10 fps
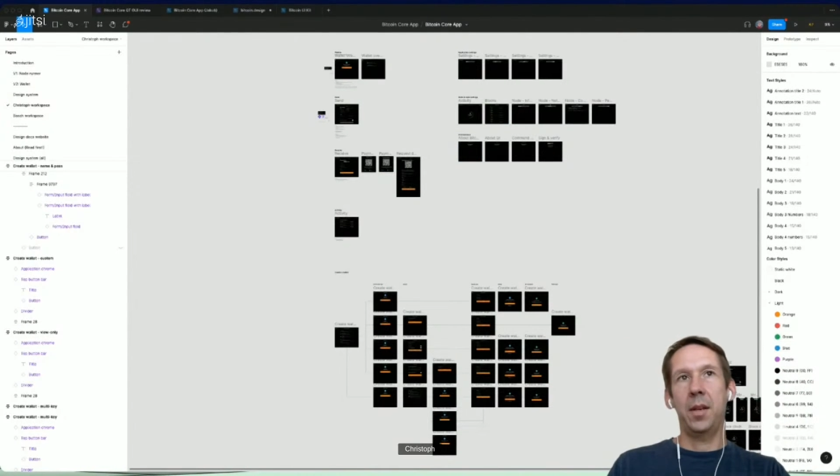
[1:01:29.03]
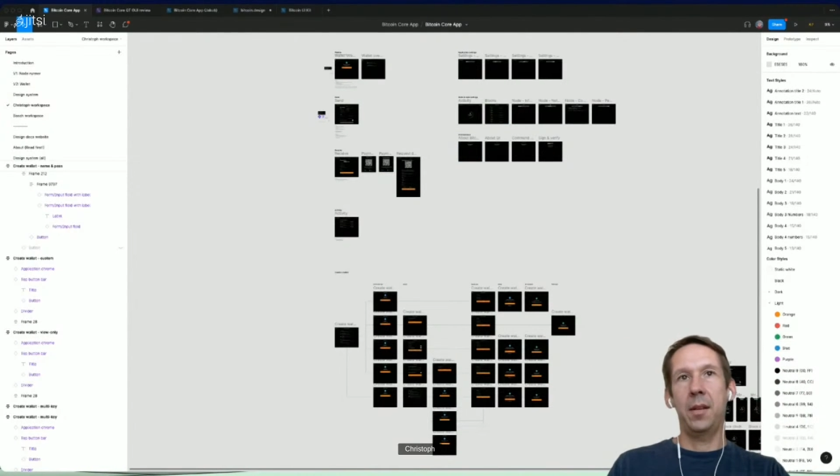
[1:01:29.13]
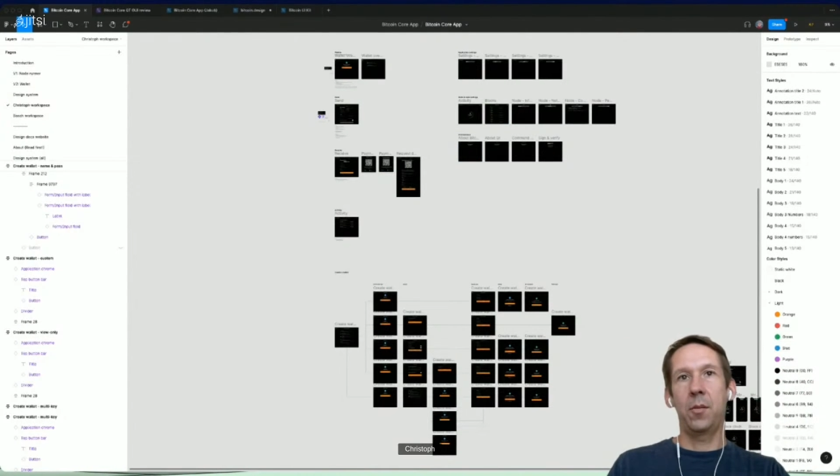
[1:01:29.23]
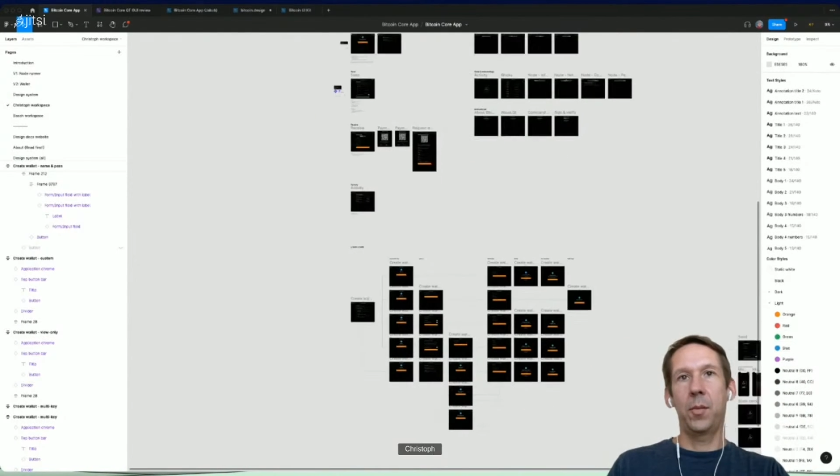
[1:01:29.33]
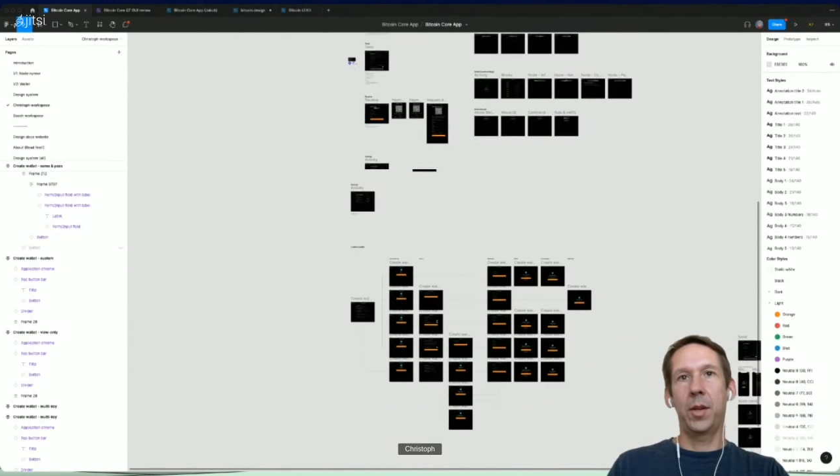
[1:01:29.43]

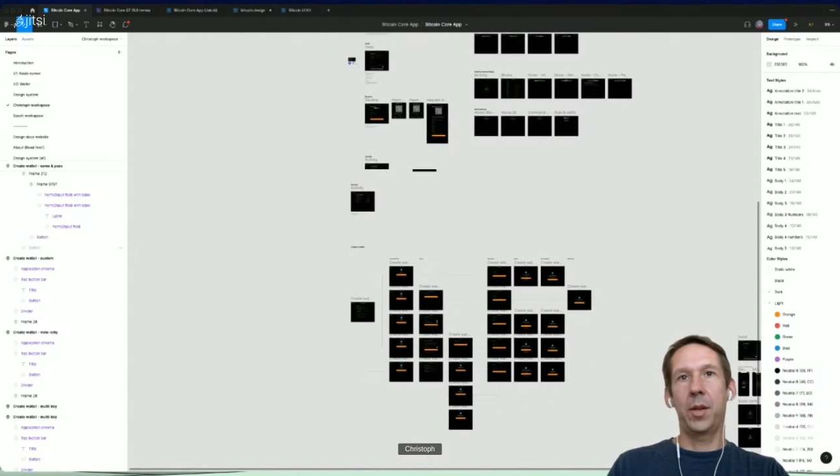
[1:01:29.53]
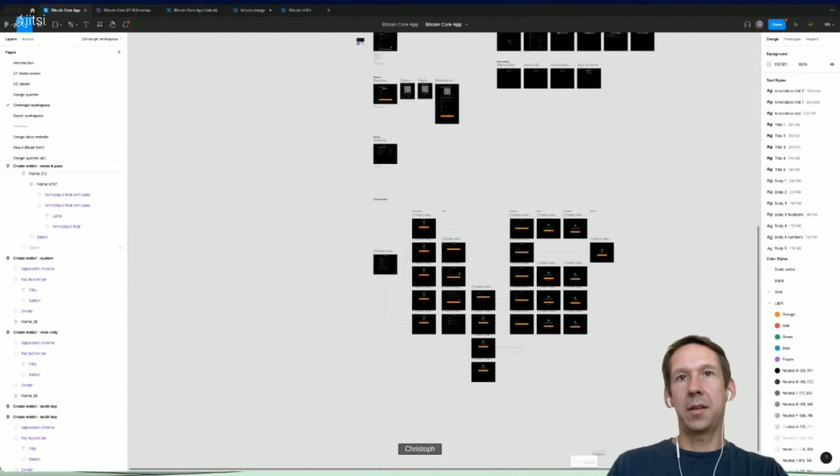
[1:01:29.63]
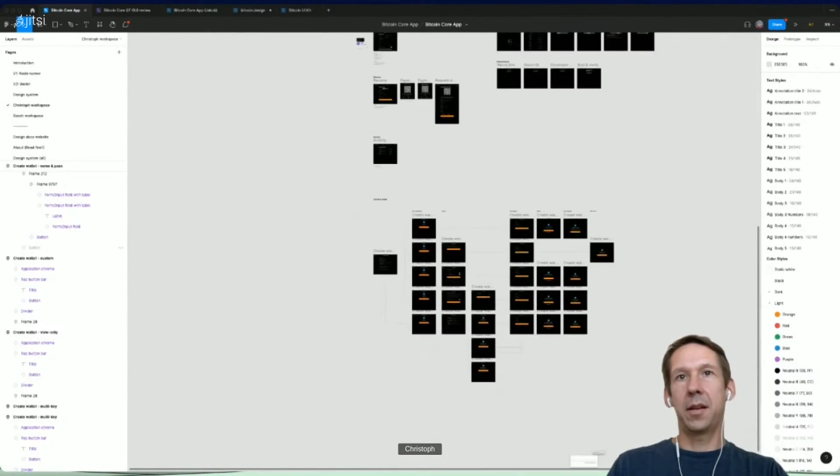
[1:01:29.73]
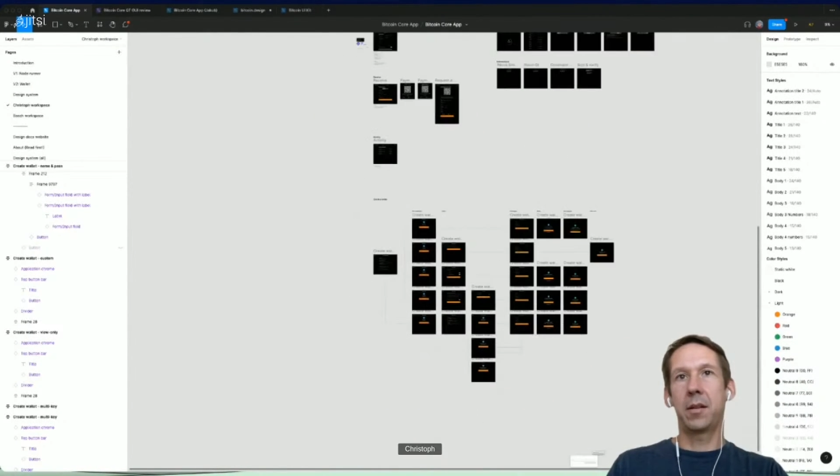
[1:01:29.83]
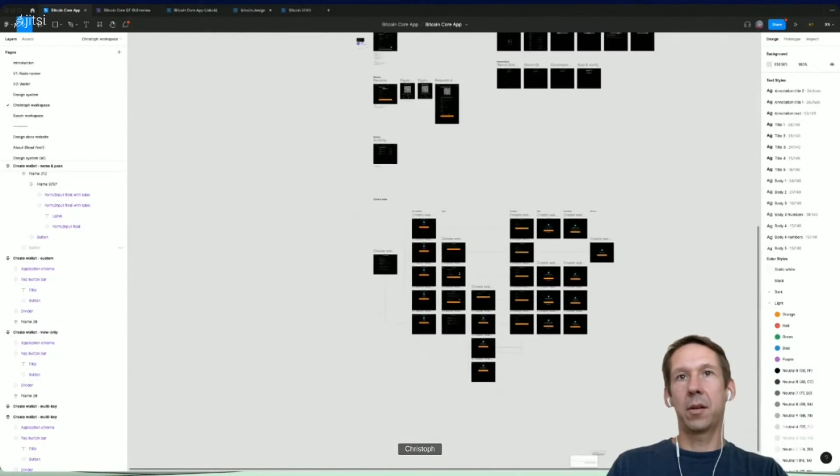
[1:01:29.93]
And then we can
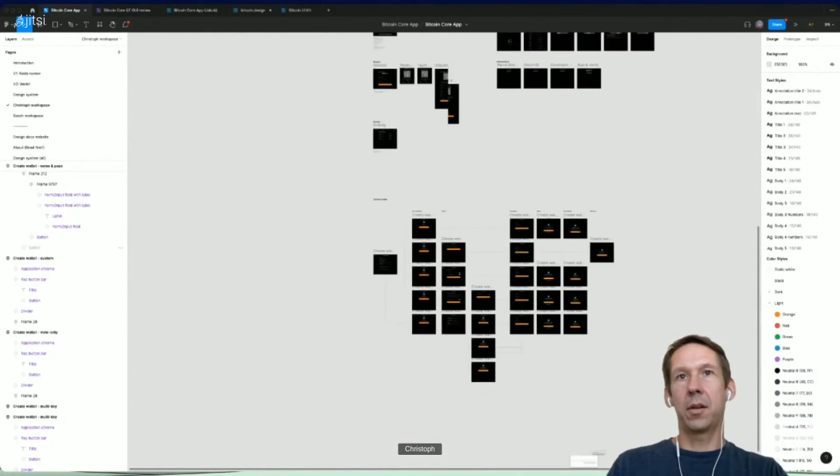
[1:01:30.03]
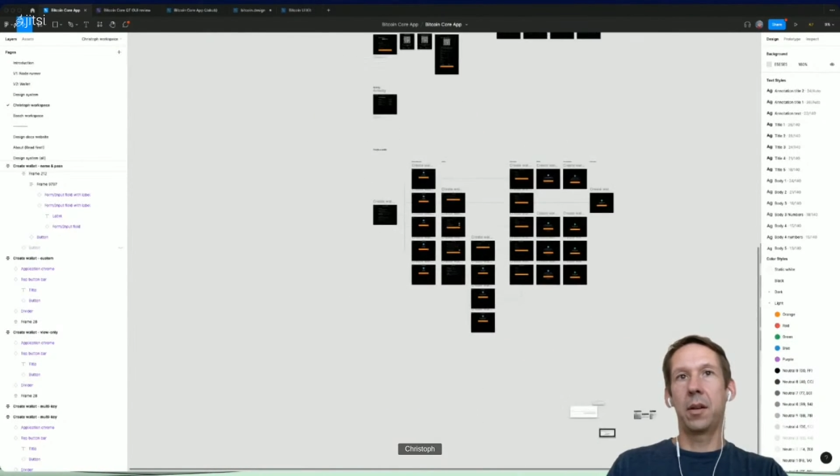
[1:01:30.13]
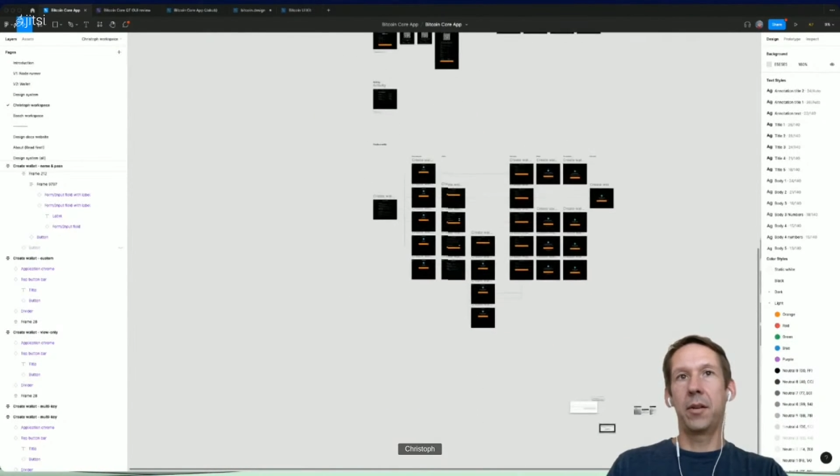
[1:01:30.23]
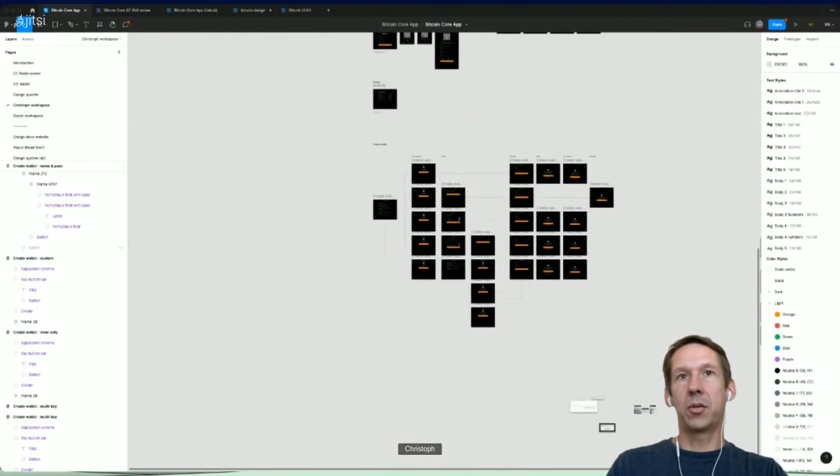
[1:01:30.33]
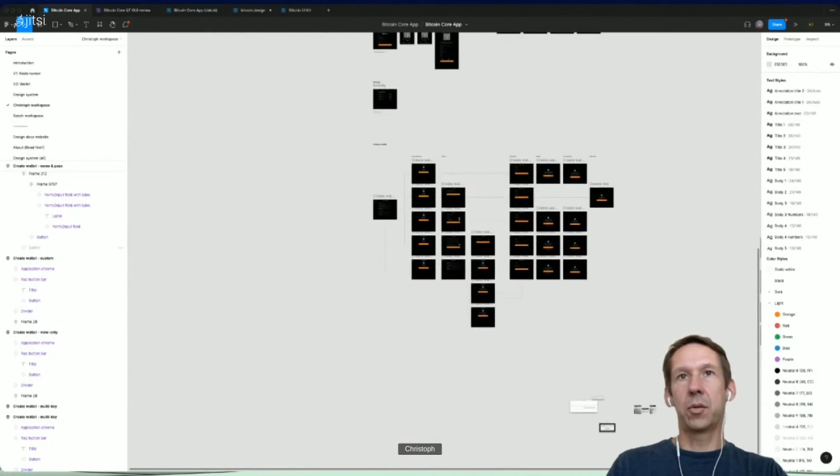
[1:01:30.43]
take on
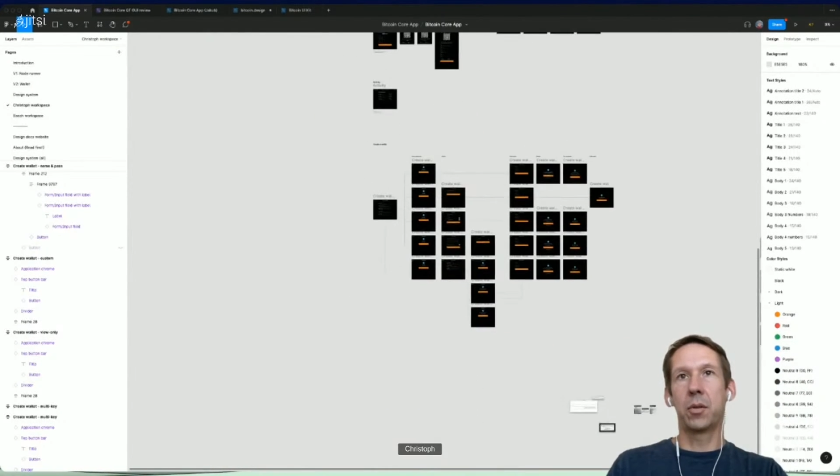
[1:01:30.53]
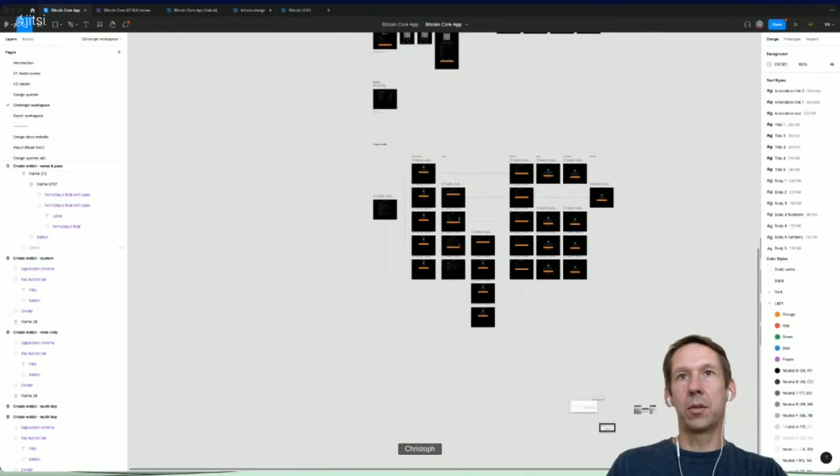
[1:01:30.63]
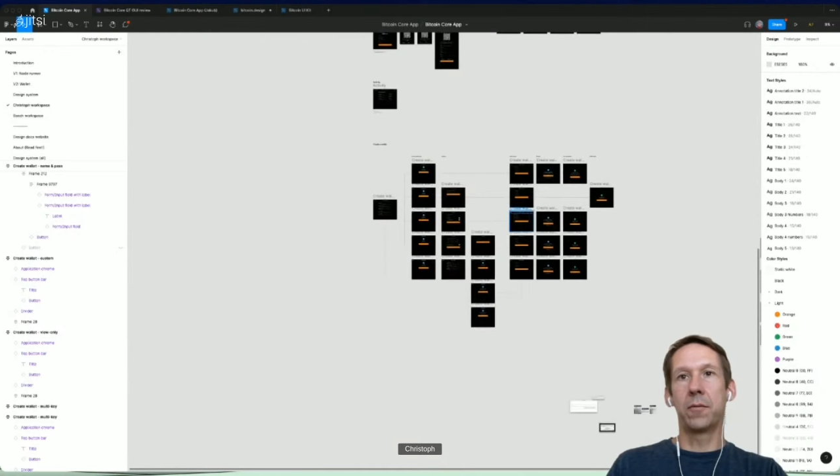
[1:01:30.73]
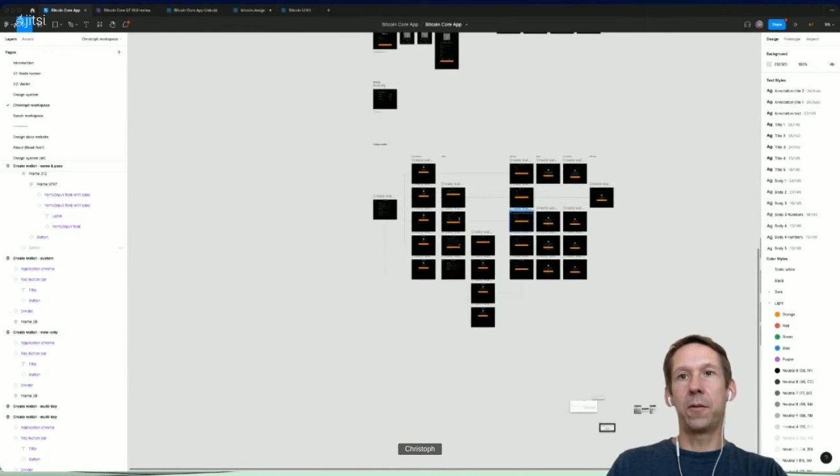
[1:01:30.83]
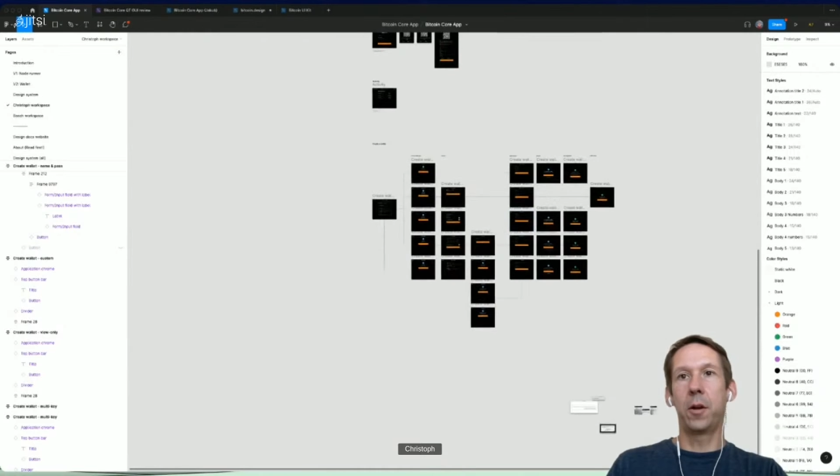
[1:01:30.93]

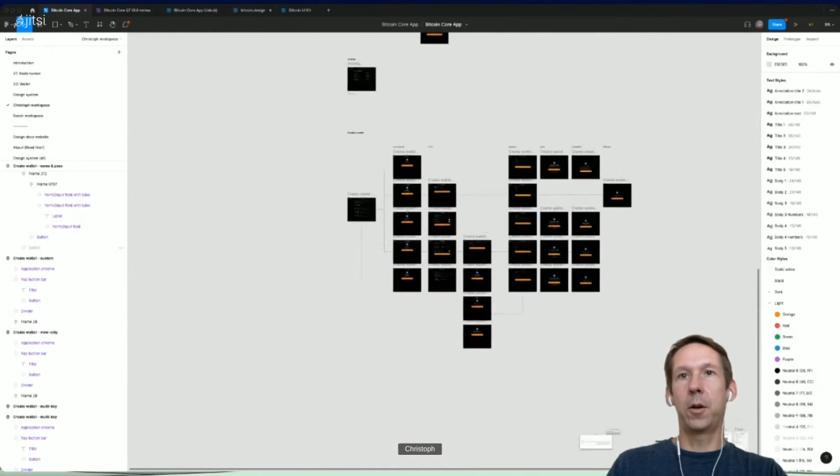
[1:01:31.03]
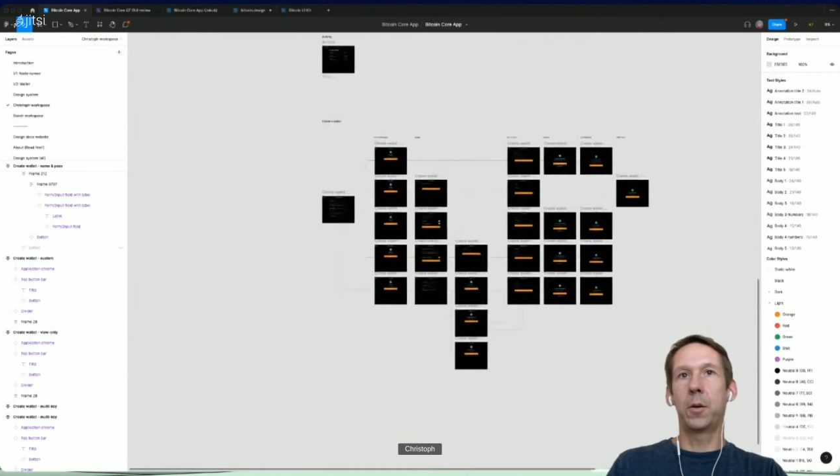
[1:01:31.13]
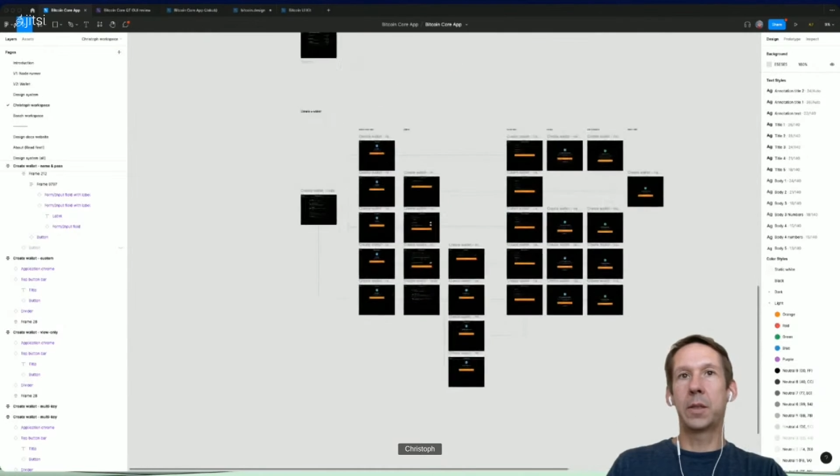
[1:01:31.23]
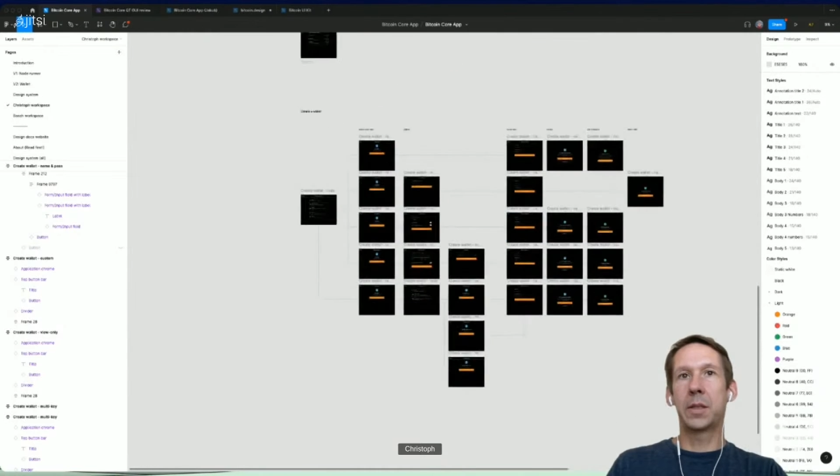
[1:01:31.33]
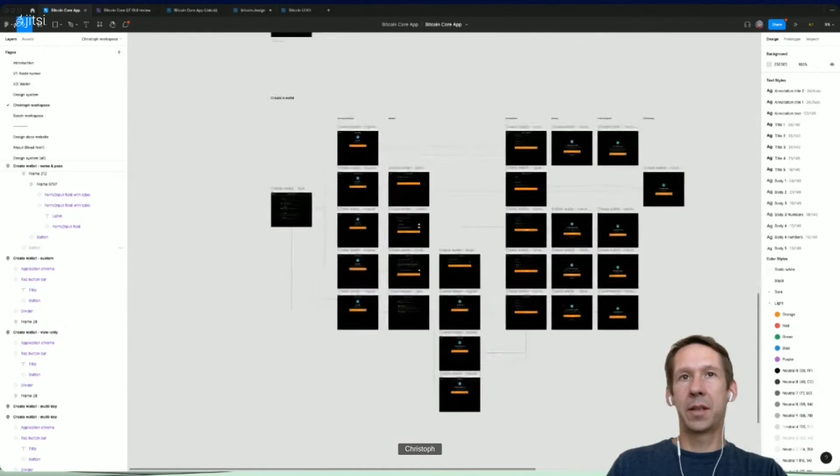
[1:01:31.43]
individual
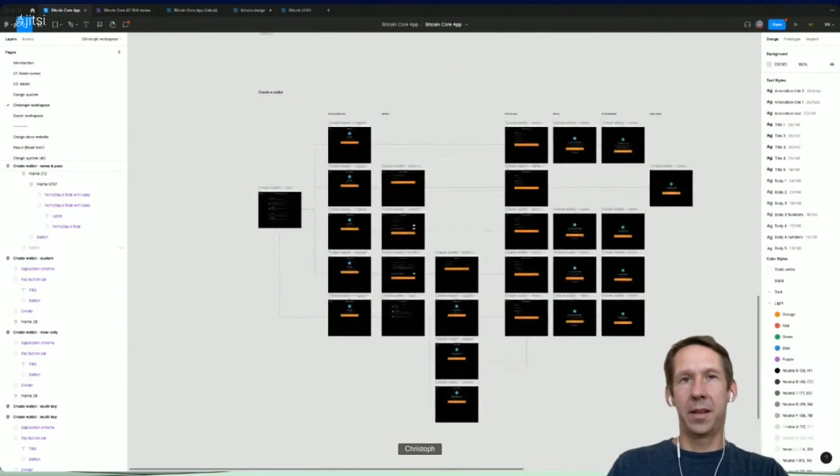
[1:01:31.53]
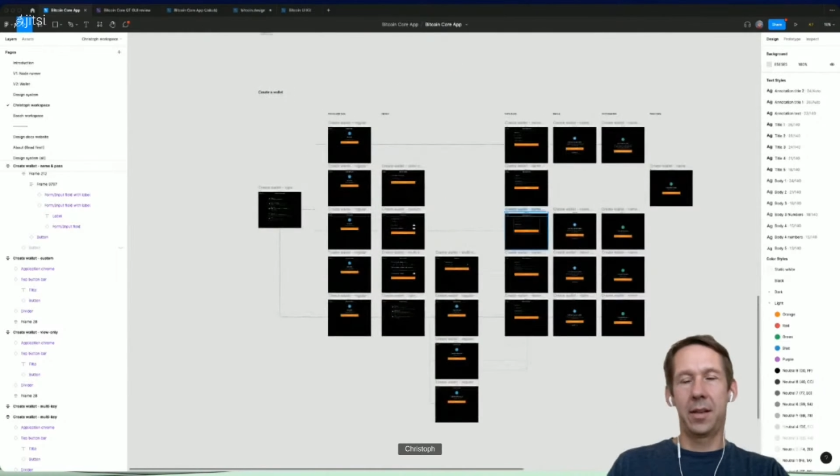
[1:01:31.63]
flows,